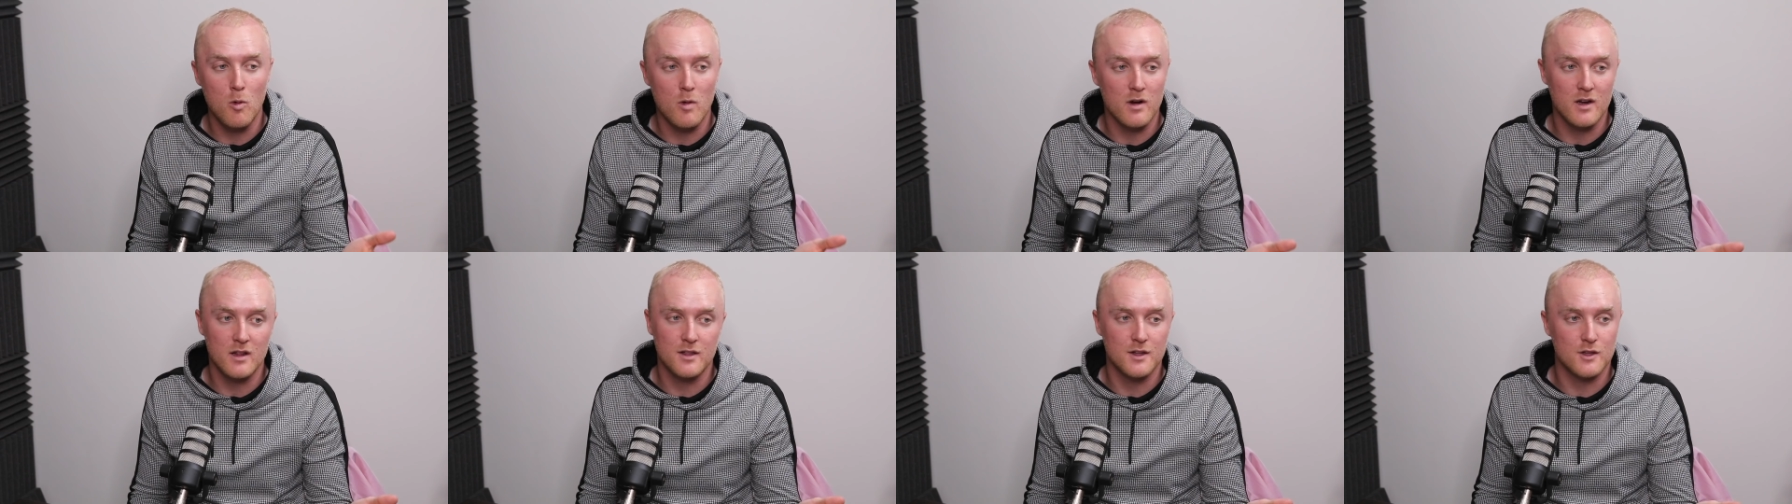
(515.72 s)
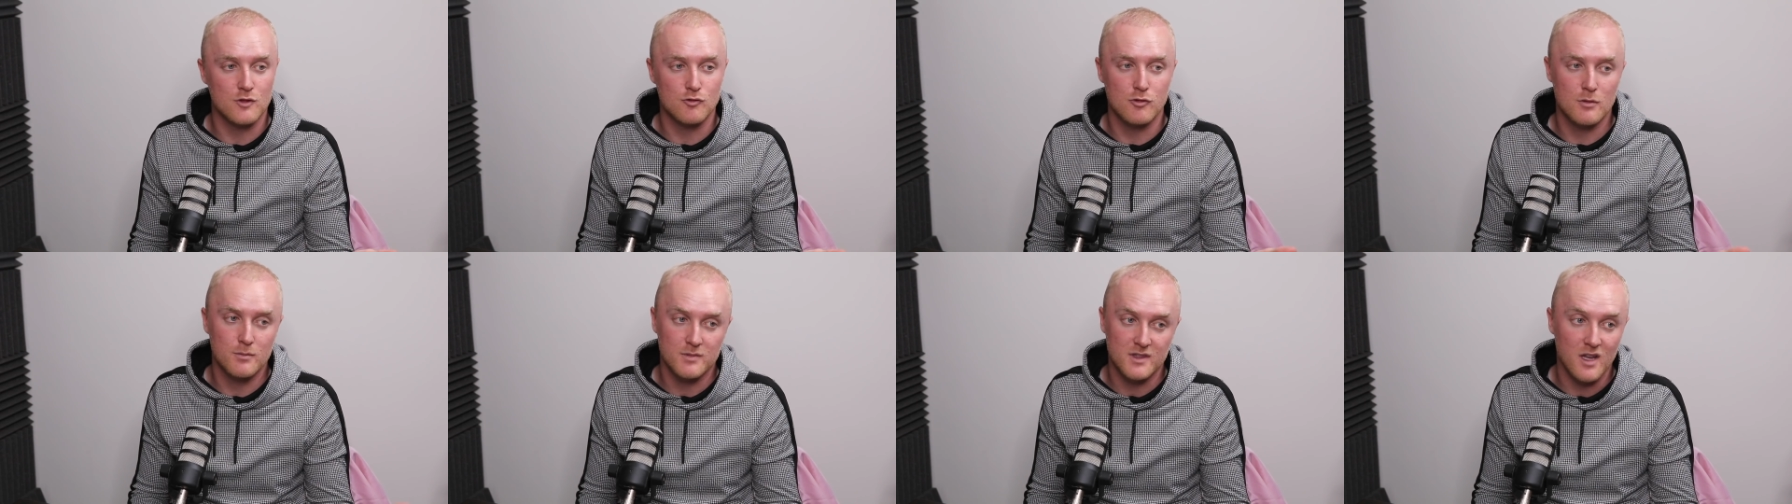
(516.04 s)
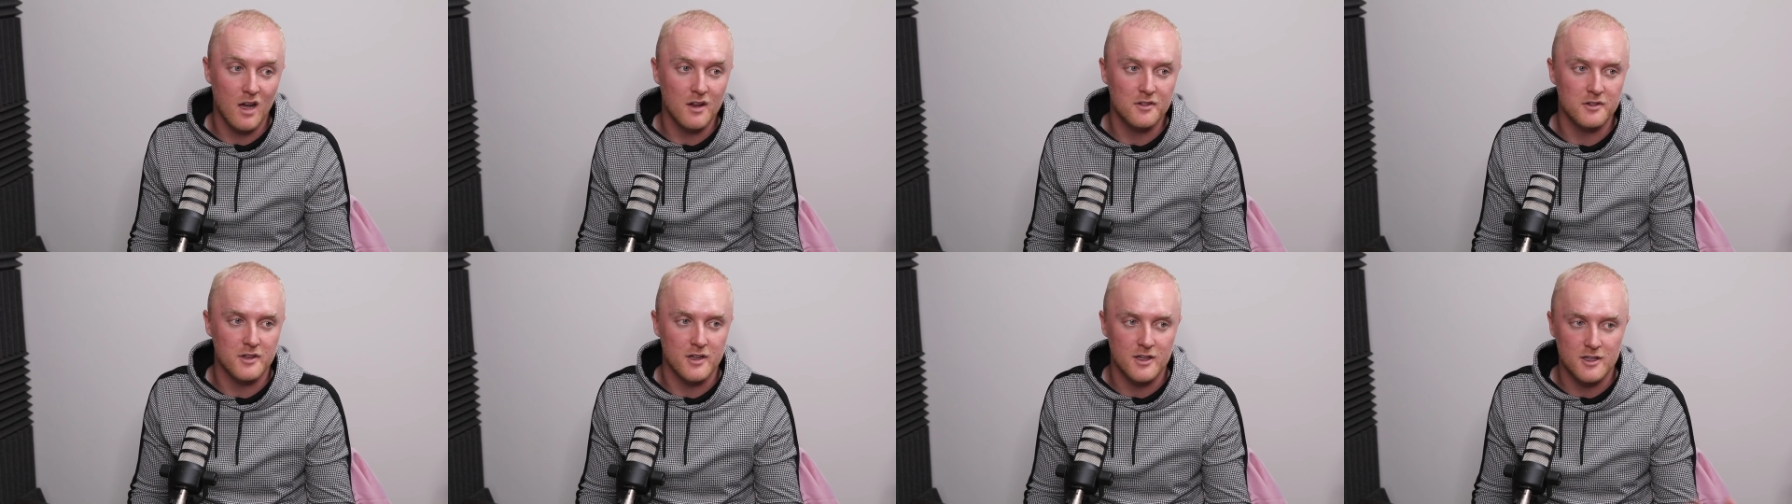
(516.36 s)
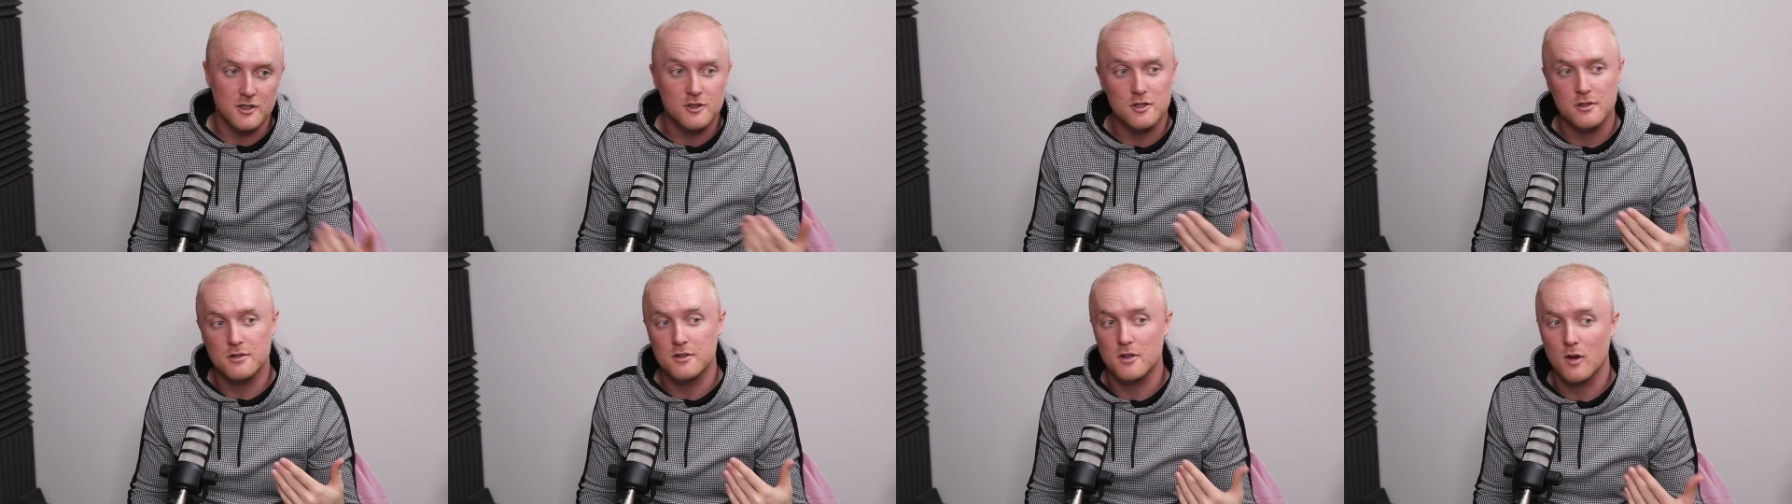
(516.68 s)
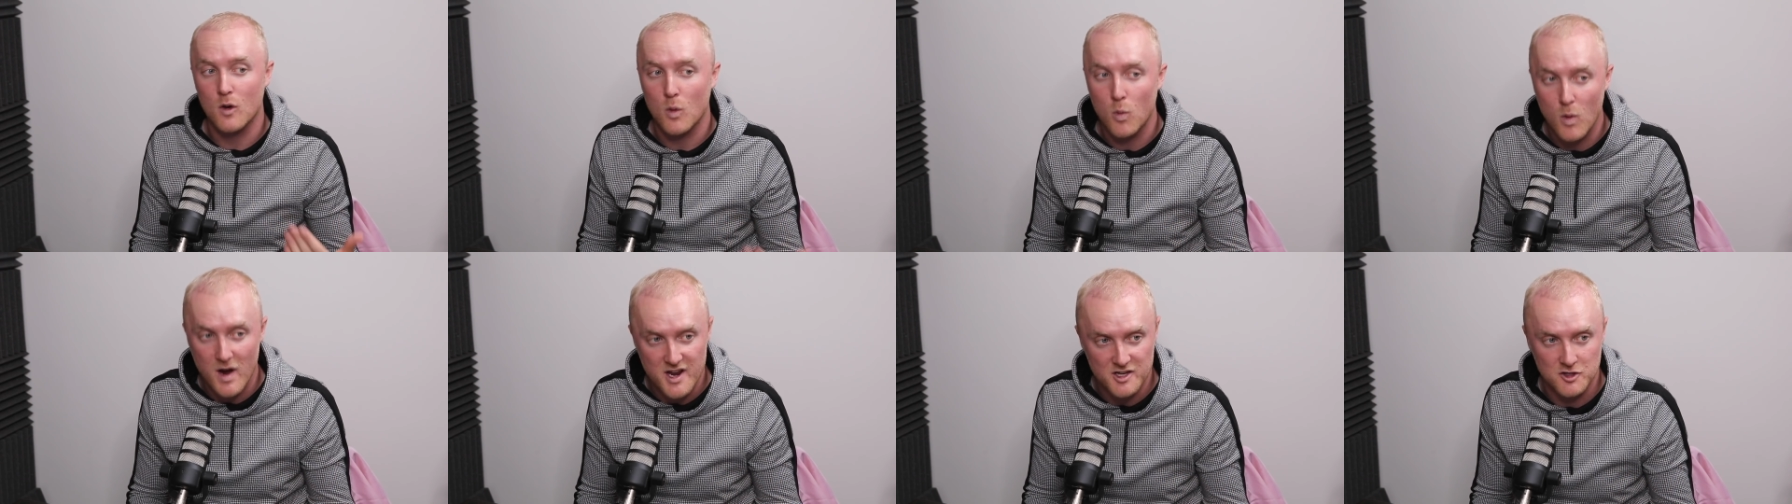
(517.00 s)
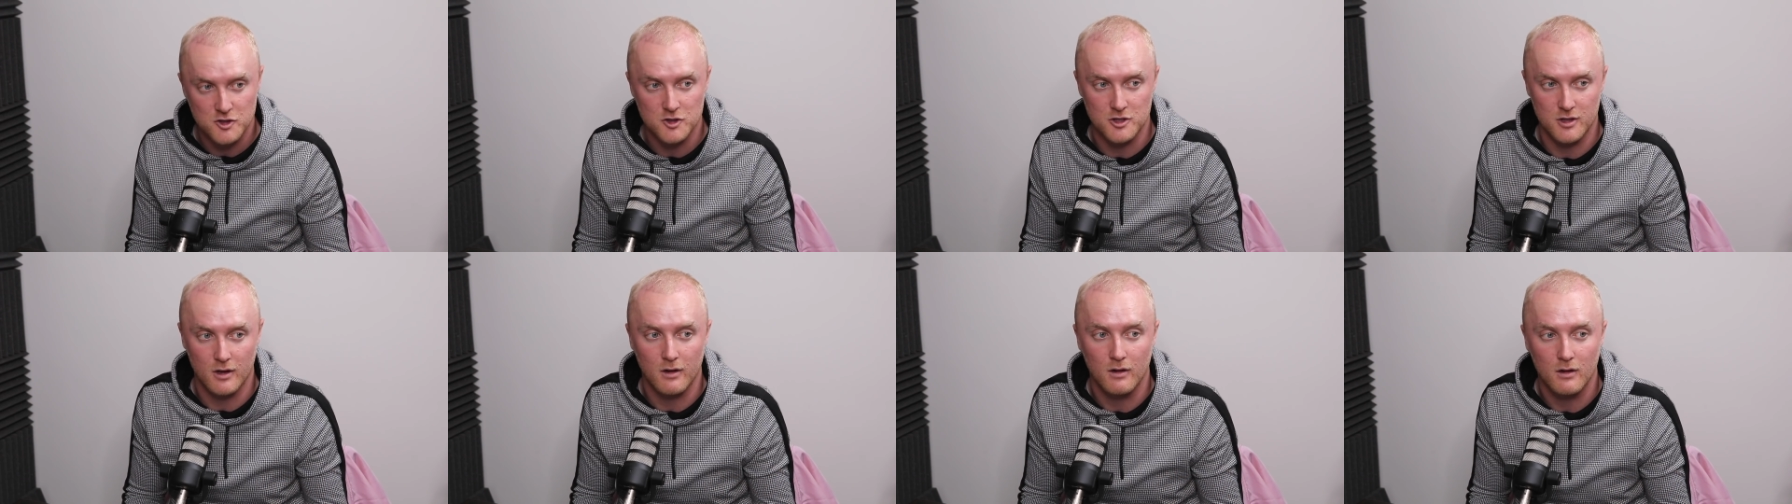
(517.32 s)
one in this room does it. It's just a
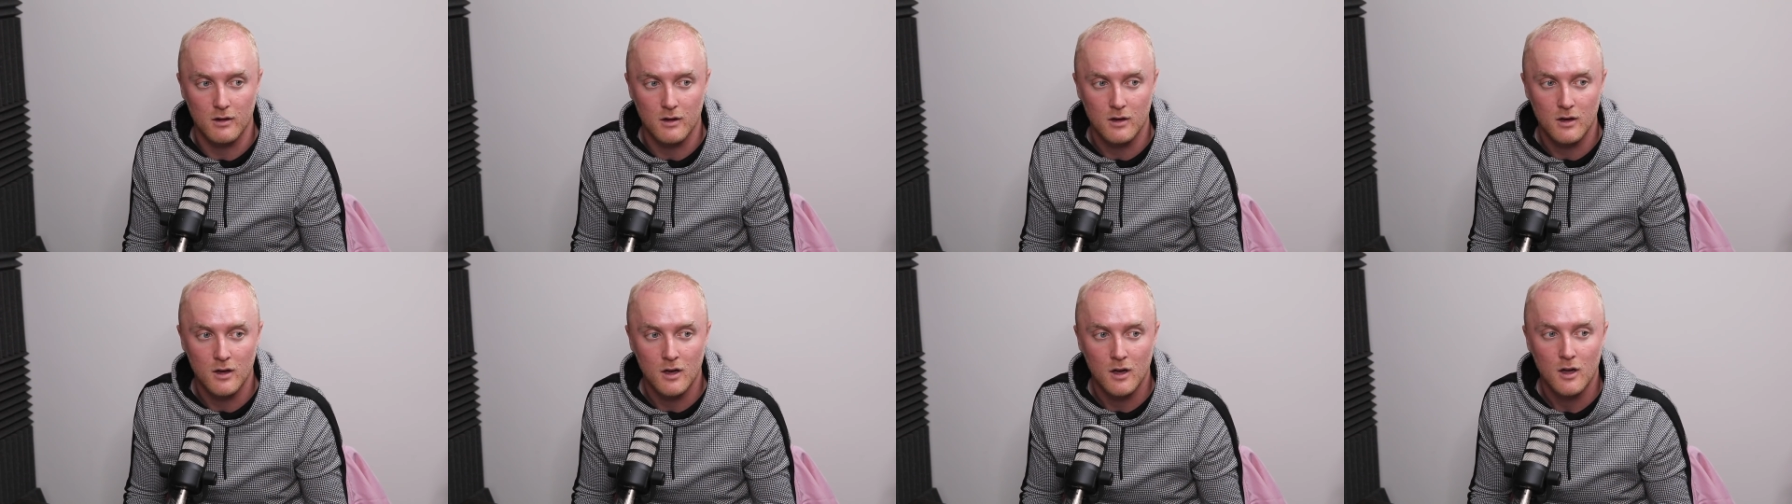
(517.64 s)
question.